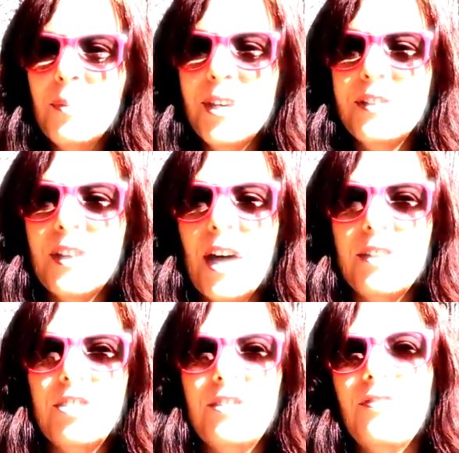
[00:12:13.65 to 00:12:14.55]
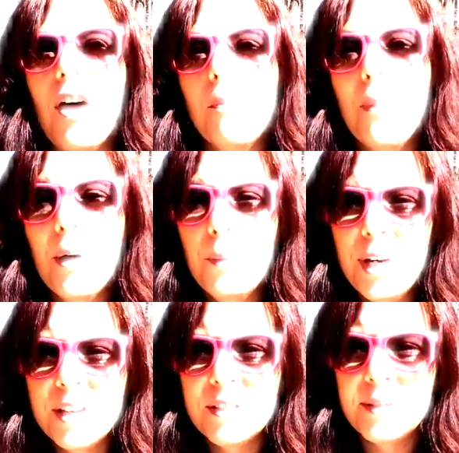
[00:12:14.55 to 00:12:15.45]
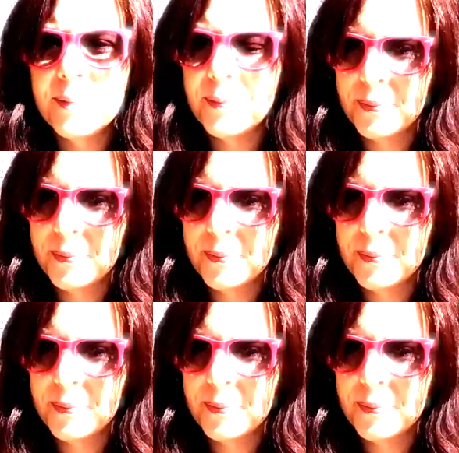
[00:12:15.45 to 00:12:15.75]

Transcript: because I just found my wings,